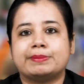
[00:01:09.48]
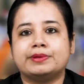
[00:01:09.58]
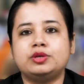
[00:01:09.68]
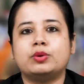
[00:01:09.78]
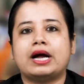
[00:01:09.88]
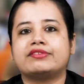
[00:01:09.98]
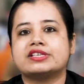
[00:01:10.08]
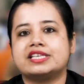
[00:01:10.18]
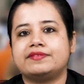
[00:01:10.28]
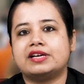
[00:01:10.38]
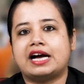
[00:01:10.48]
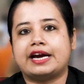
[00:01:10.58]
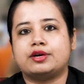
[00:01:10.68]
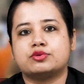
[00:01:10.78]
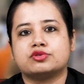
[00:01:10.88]
people who had received the
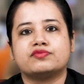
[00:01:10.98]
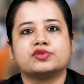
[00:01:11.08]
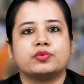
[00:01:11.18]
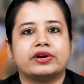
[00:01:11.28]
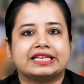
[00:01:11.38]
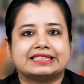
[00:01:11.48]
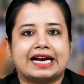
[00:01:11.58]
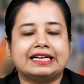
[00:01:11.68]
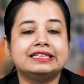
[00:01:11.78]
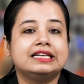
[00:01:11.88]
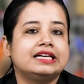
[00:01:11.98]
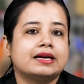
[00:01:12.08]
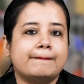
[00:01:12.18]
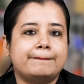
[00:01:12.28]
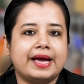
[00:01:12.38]
high dose of Suvorexant
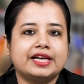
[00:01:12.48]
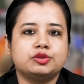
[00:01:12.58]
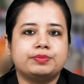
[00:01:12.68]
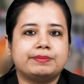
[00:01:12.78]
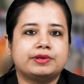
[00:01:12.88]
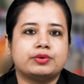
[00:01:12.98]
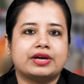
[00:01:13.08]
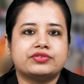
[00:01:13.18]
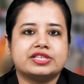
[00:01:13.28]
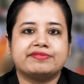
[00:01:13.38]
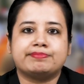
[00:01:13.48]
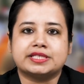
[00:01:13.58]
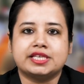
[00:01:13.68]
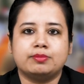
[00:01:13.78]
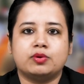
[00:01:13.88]
compared to people who had received
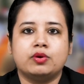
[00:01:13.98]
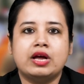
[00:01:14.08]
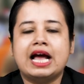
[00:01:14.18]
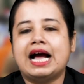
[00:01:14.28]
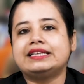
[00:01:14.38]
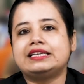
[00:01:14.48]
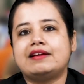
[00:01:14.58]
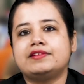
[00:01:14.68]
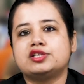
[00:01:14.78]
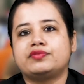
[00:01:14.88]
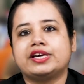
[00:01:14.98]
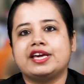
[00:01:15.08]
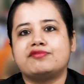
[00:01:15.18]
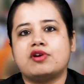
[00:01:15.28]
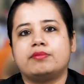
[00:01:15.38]
placebo, and the levels of a
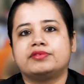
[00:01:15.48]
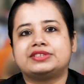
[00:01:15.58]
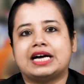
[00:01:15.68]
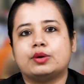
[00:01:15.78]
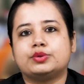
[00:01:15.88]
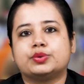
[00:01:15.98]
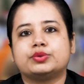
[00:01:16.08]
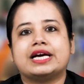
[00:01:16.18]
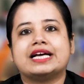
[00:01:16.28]
key form of tau known